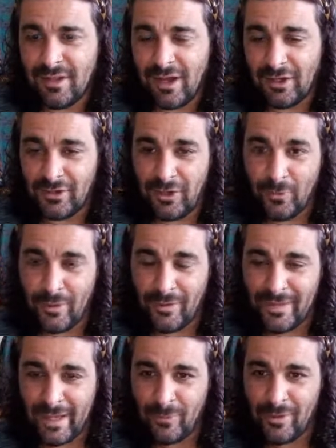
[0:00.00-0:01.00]
I don't know
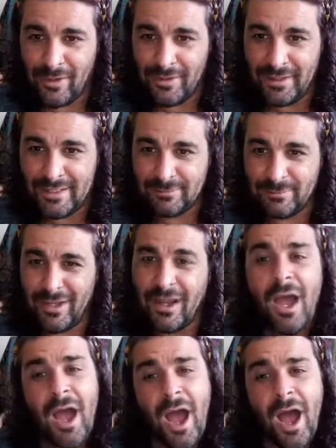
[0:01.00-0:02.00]
what that word is, but
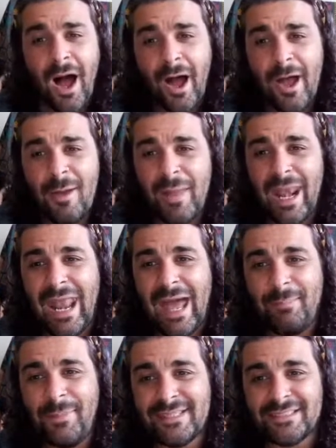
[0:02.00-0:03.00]
um,
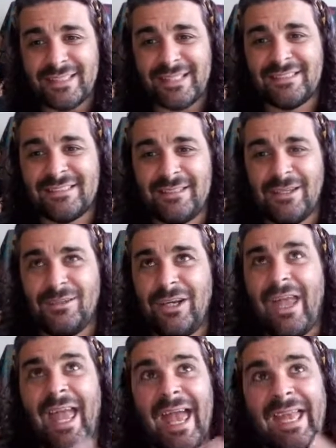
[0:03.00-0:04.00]
lapis and
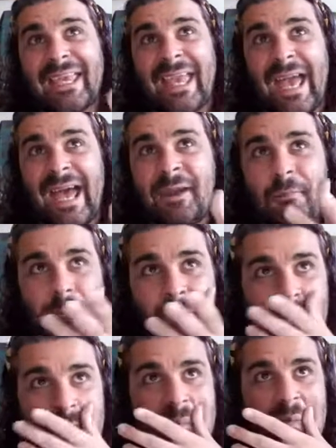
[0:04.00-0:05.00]
sodalite again.
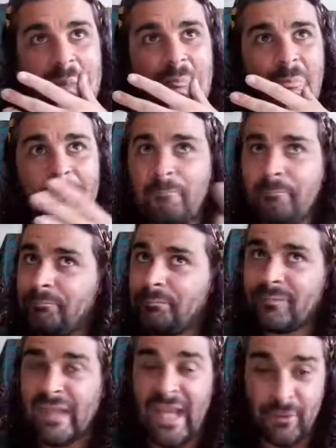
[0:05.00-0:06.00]

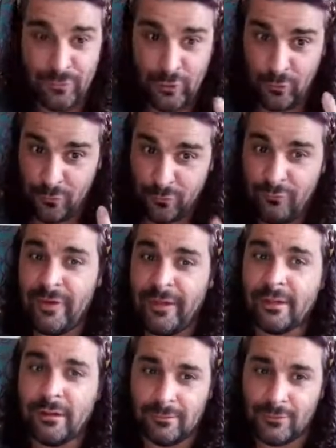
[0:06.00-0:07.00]
If you
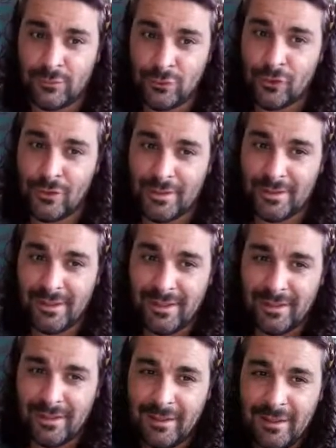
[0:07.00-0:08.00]
feel drawn
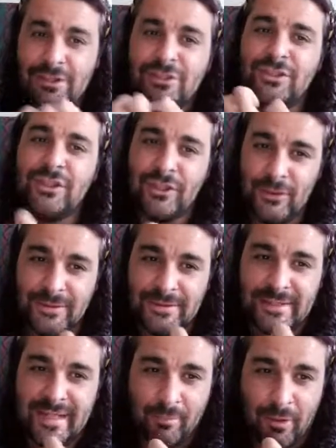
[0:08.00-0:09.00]
to
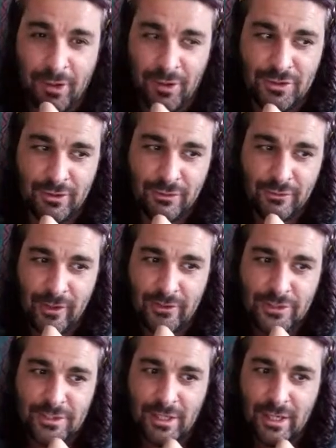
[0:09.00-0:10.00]
using them on your
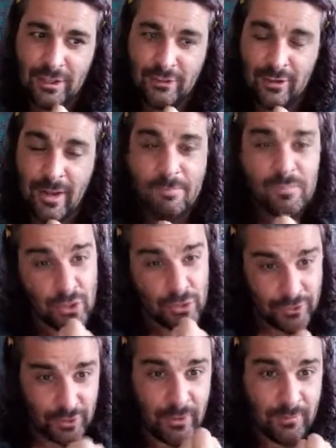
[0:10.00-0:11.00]
throat chakra,
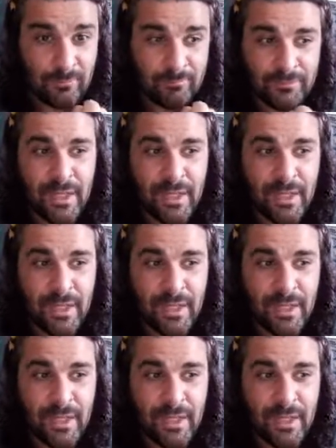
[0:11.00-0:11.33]
do.